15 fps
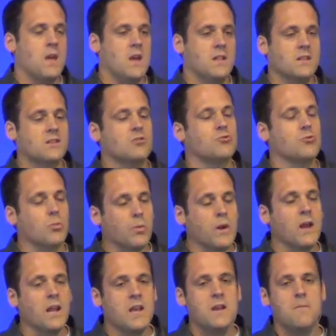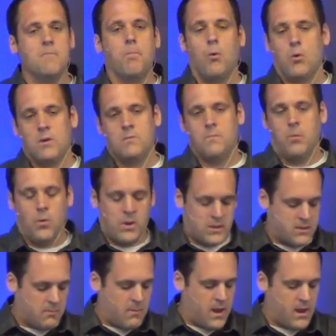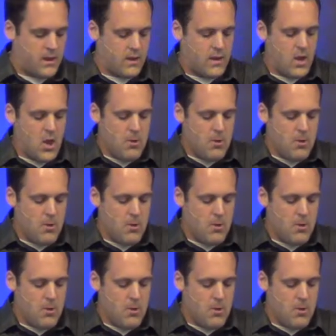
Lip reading: And this is a really important point to make.